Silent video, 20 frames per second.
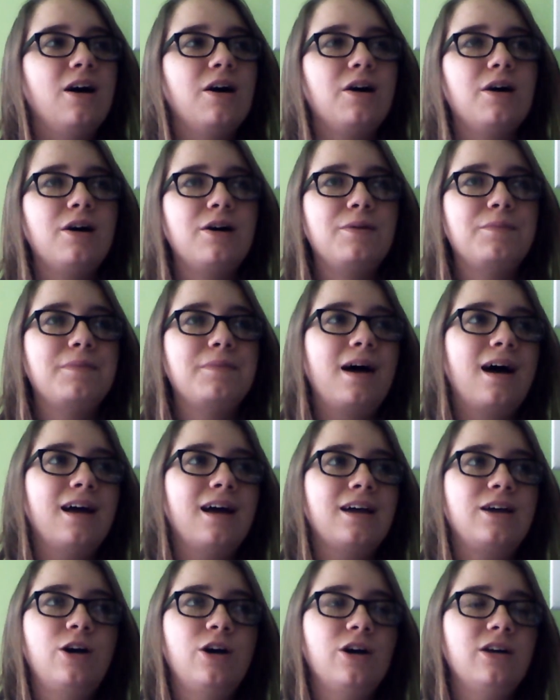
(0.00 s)

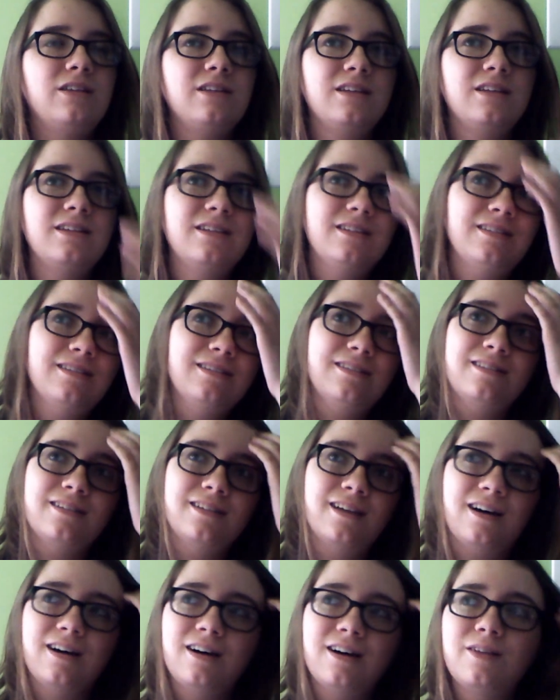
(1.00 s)
I couldn't
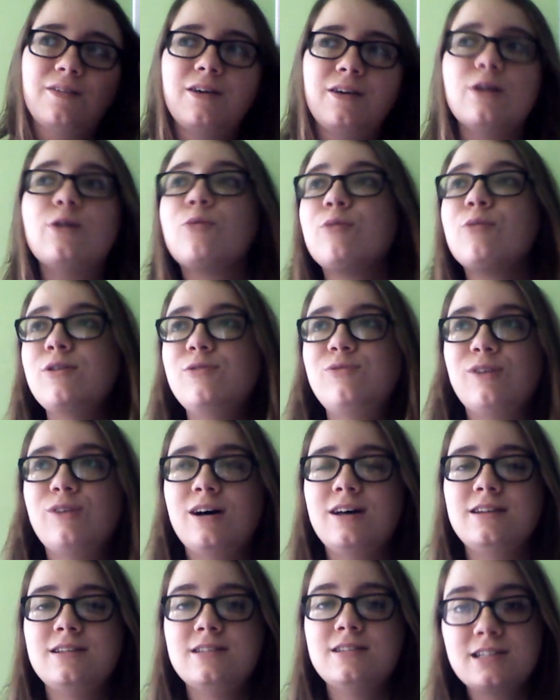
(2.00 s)
get a
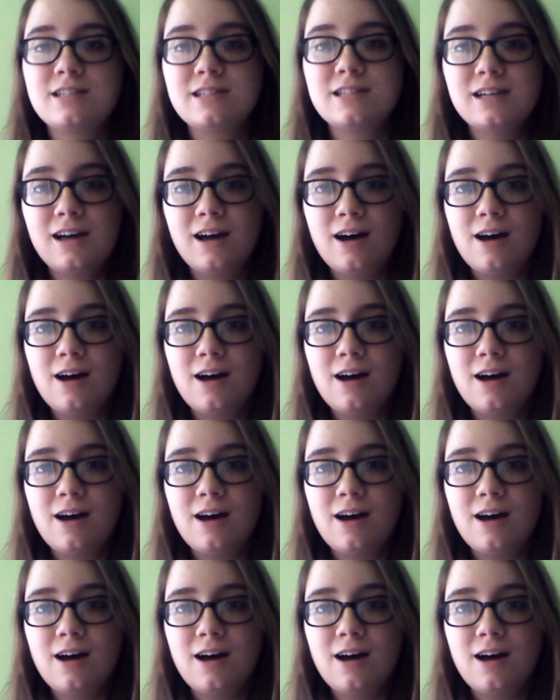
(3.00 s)
refund.